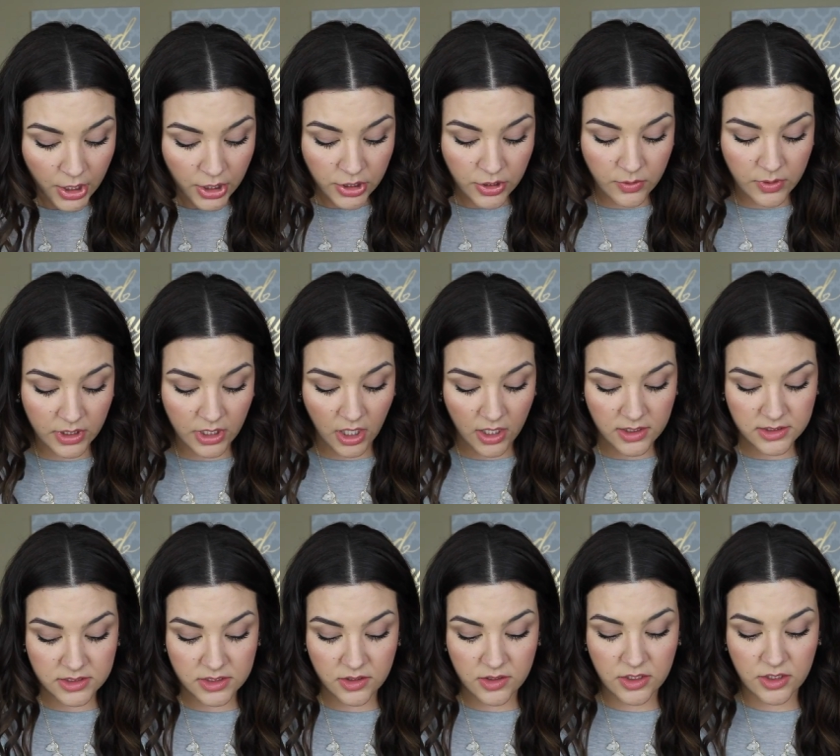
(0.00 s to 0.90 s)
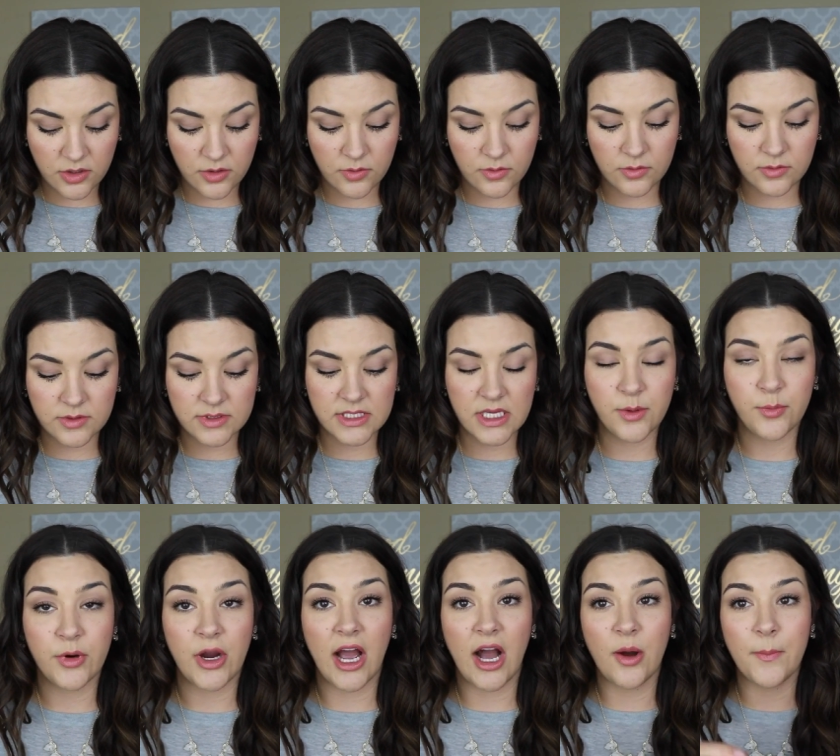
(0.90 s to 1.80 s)
You could also use a
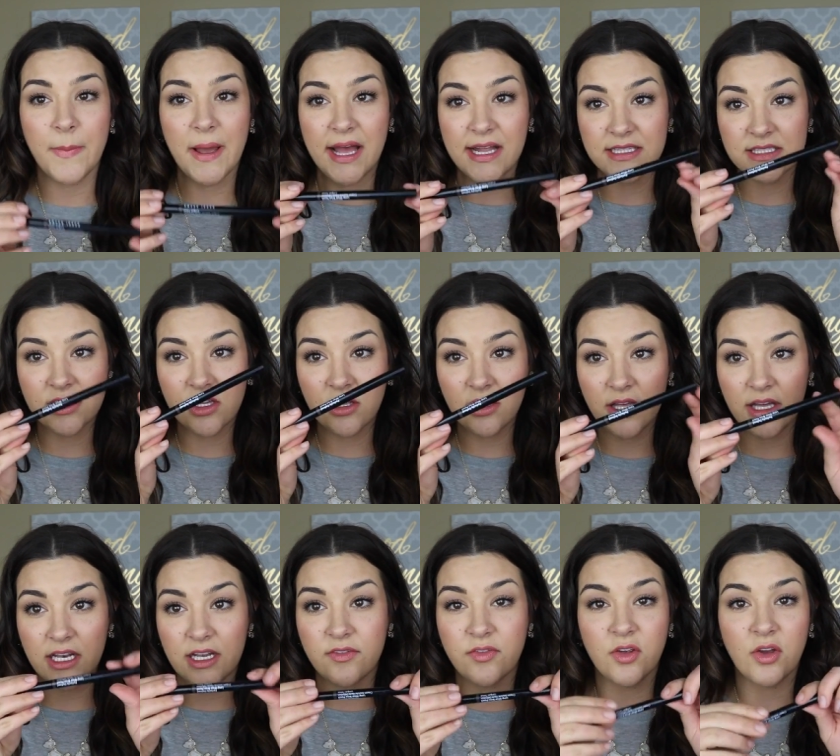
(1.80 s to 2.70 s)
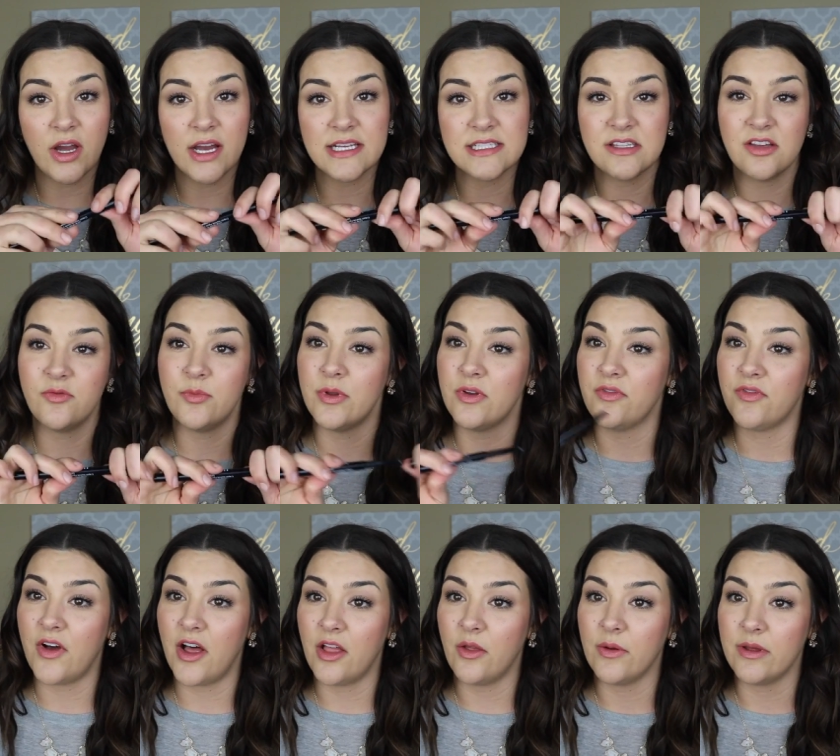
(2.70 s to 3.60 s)
brow pencil, and if you guys have been
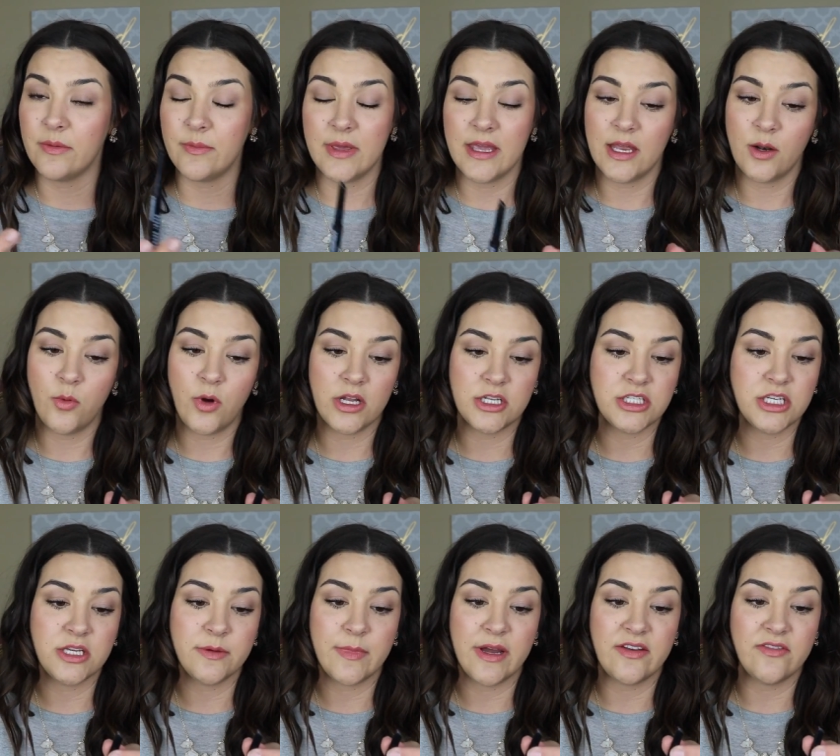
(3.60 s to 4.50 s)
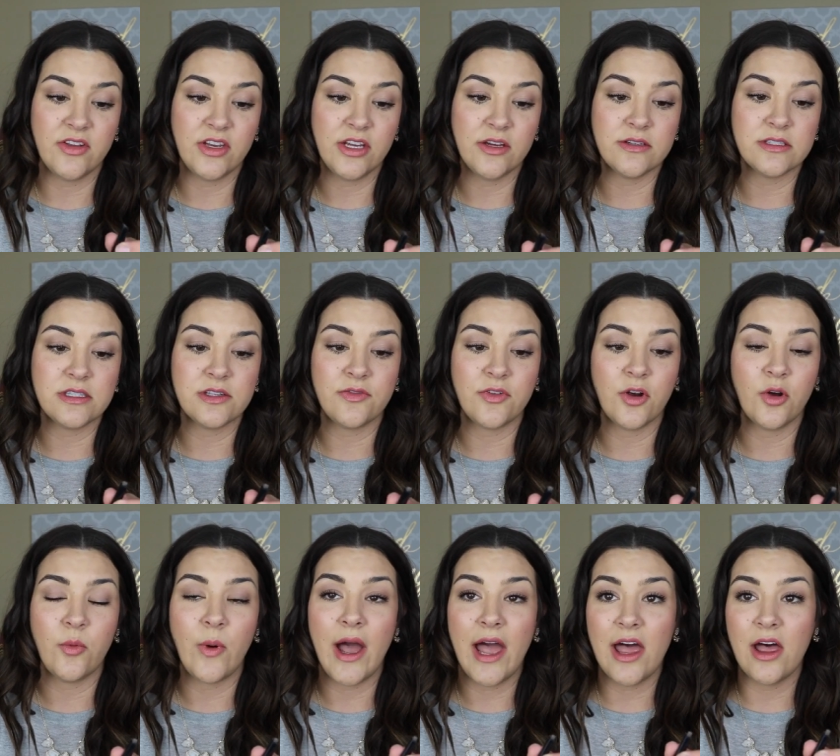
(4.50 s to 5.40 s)
following me and watching my videos for
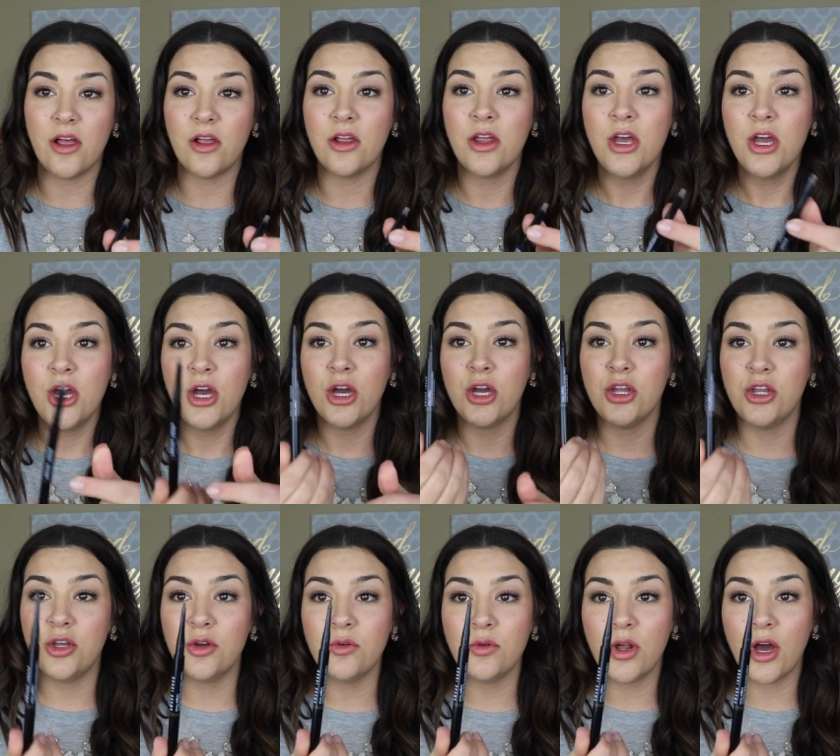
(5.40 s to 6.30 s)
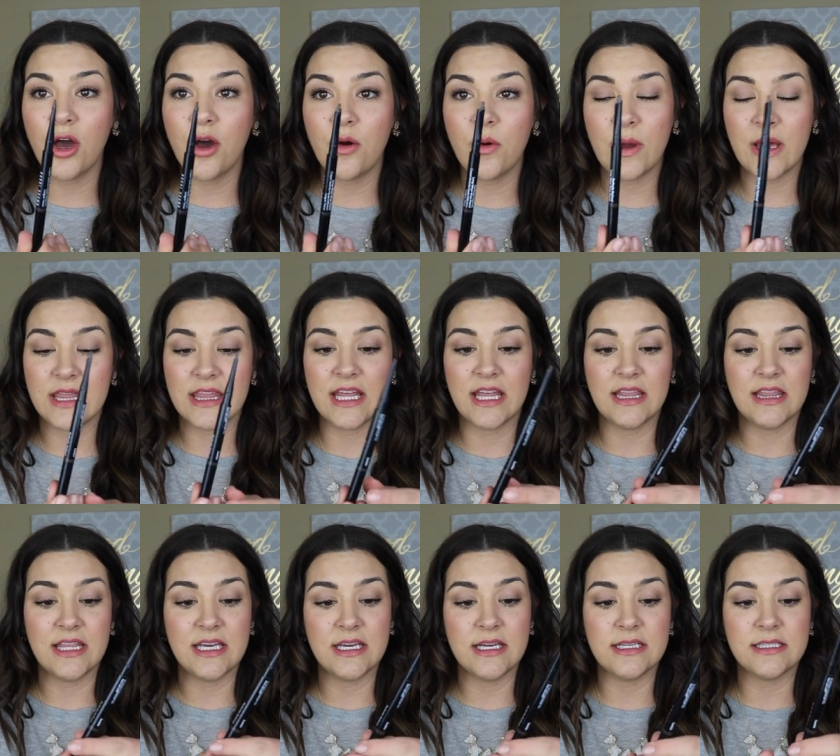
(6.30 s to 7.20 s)
a while, you know
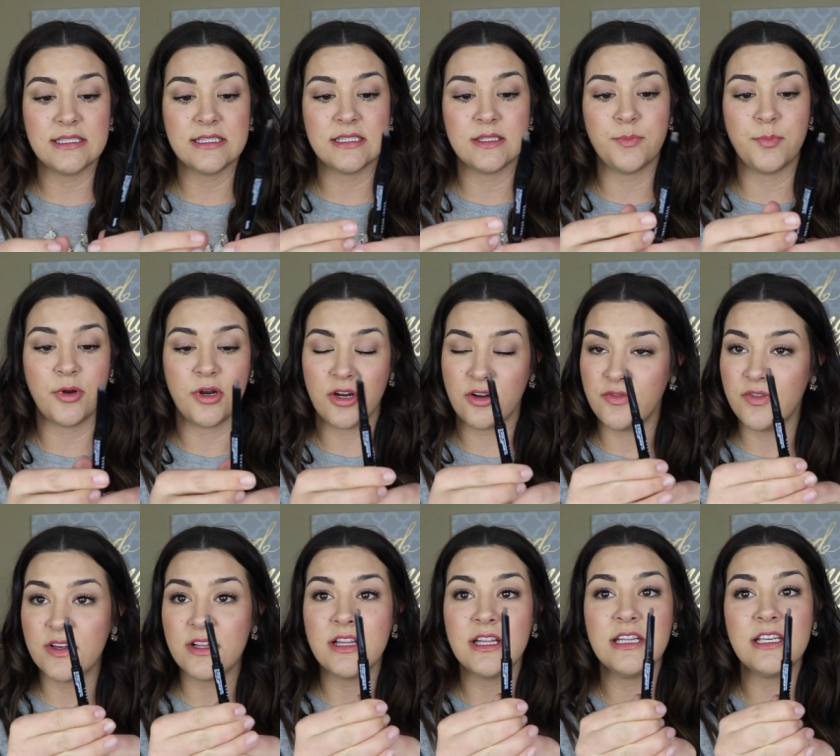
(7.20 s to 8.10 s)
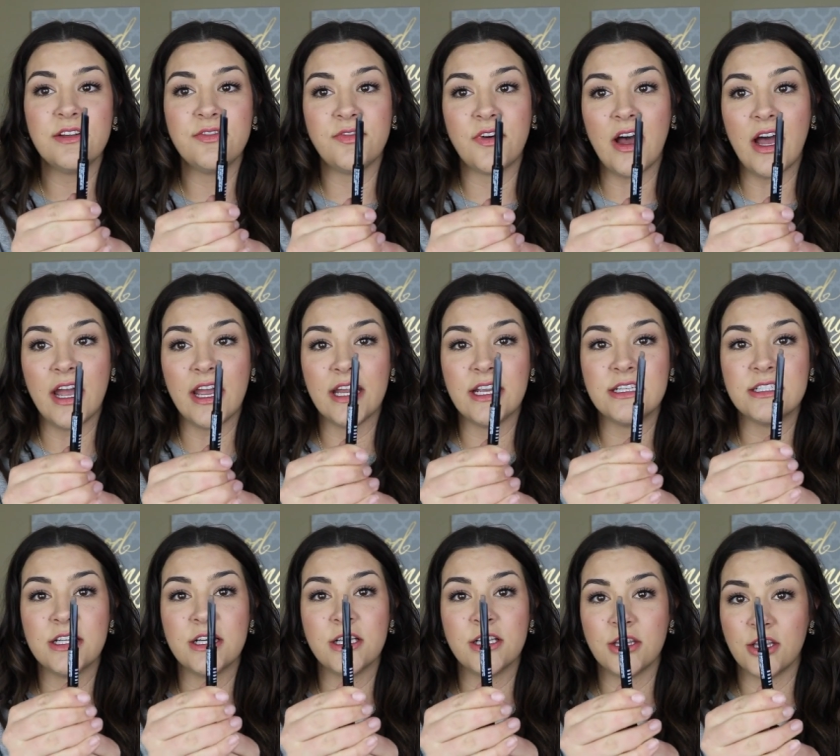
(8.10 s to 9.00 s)
that this perfectly
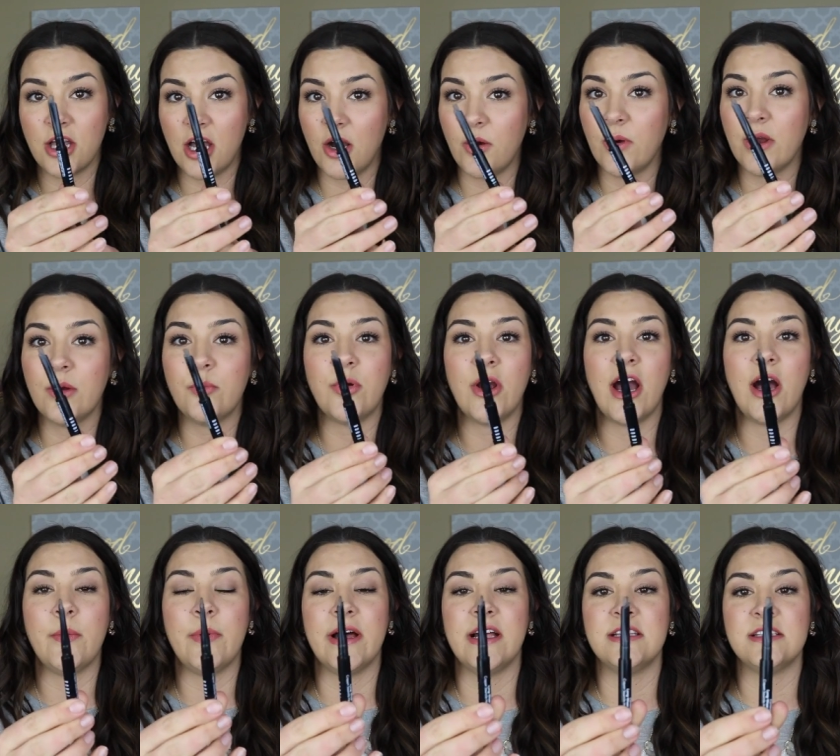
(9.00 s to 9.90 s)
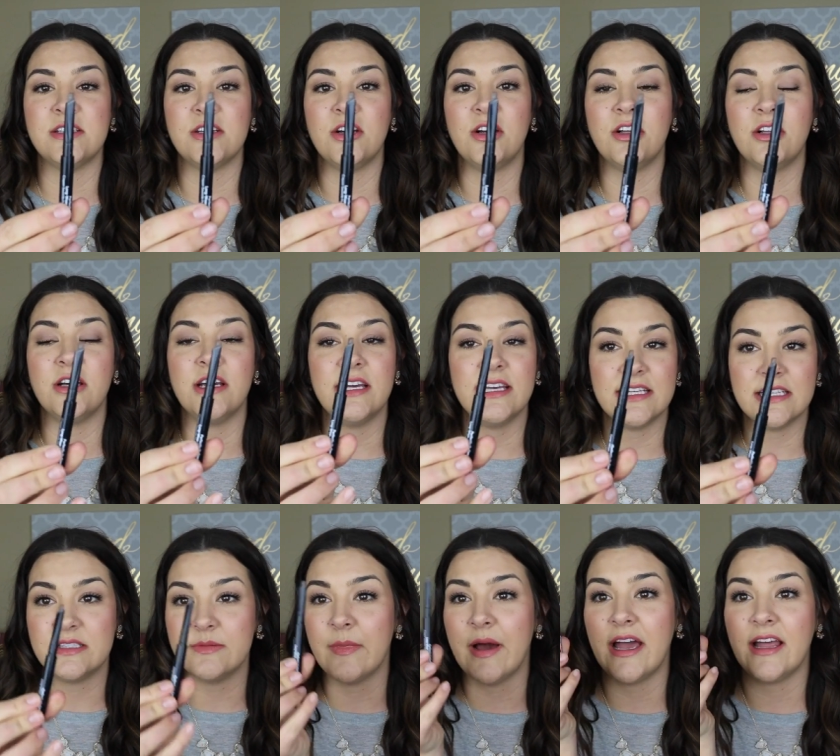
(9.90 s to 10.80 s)
defined longwear brow pencil
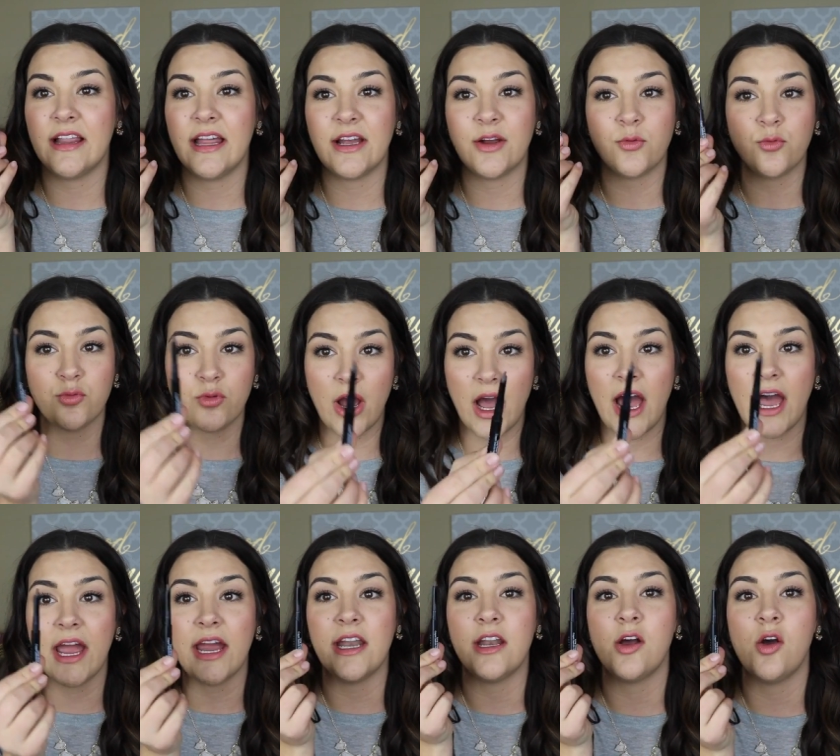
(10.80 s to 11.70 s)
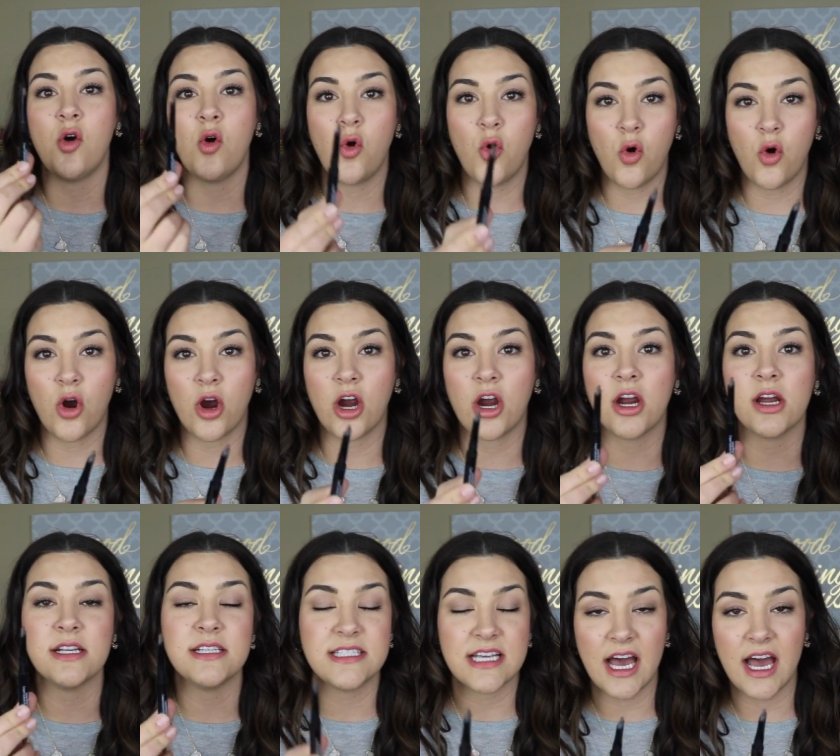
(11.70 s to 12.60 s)
is my like ride
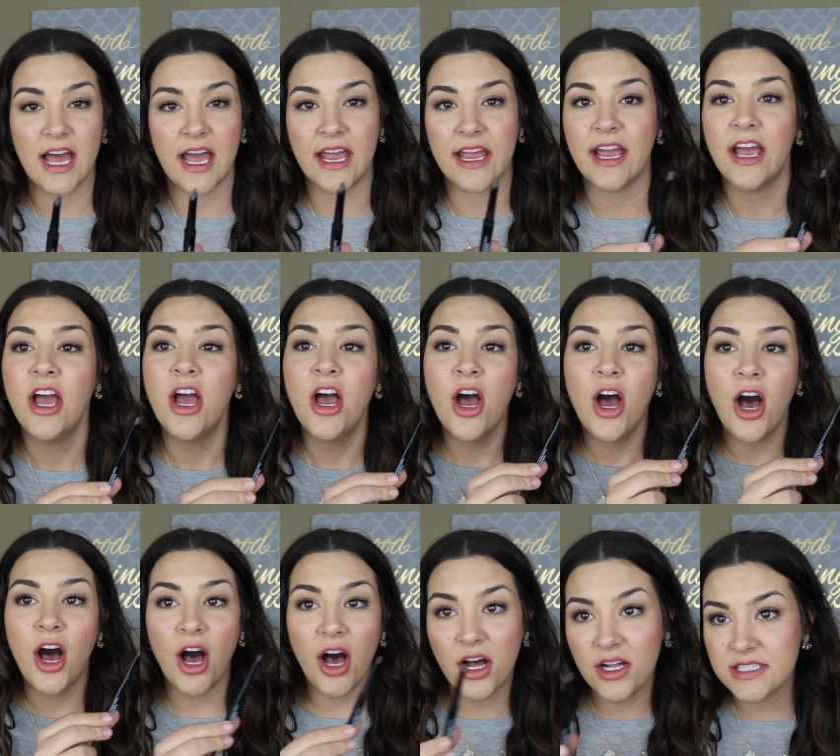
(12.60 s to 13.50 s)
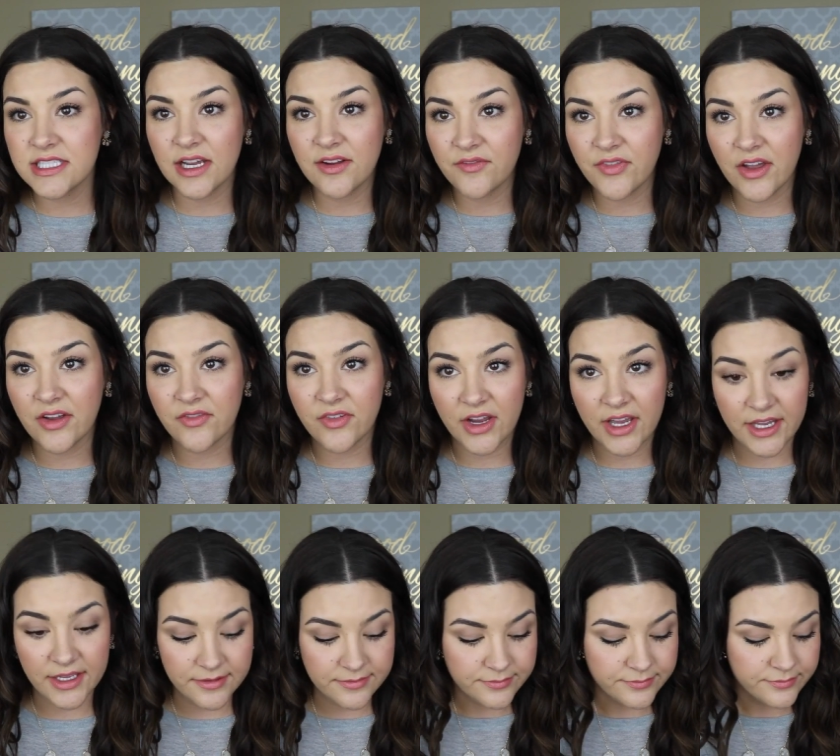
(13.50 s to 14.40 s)
or die all-time
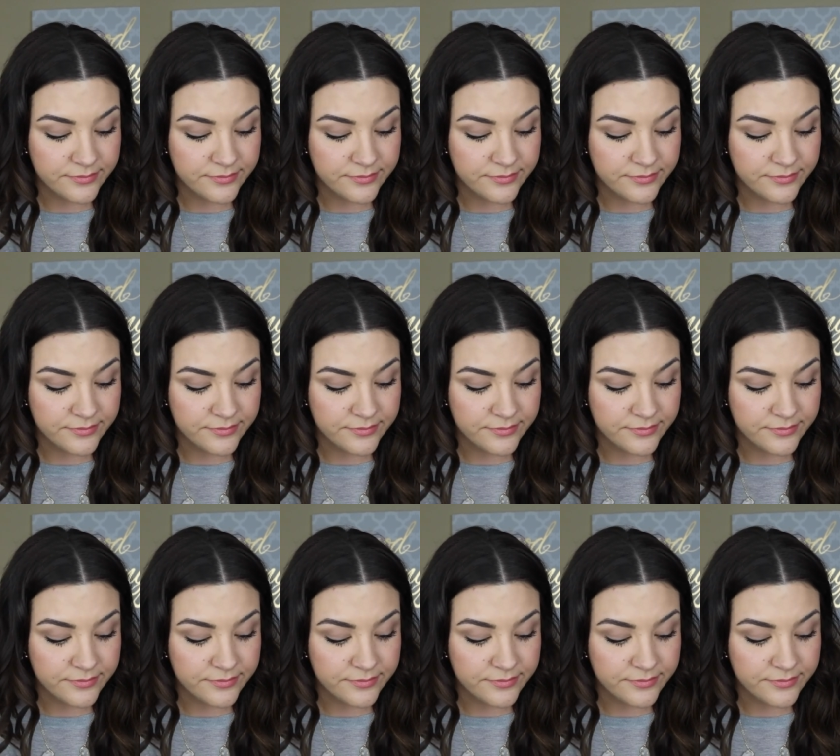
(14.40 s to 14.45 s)
favorite.